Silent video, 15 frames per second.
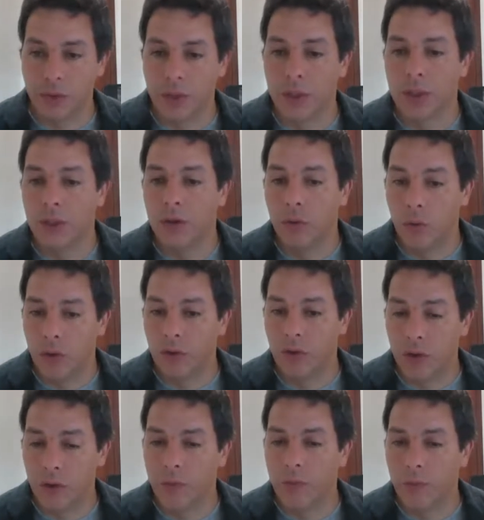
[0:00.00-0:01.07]
What's the
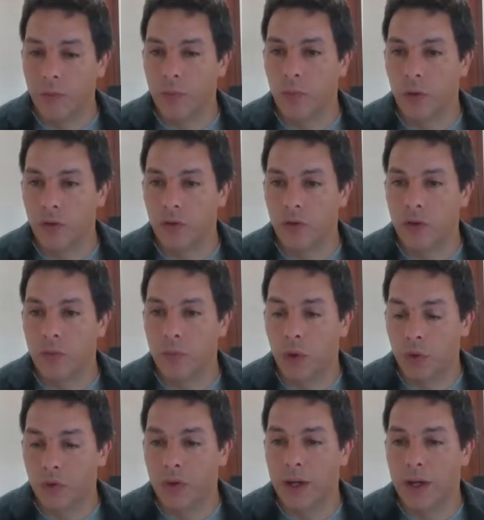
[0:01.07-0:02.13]
most
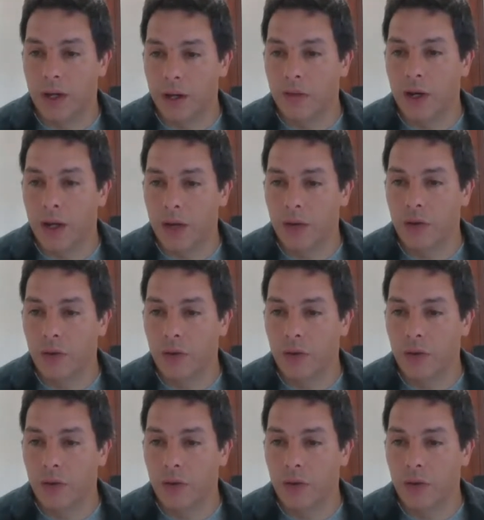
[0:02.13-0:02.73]
likely value?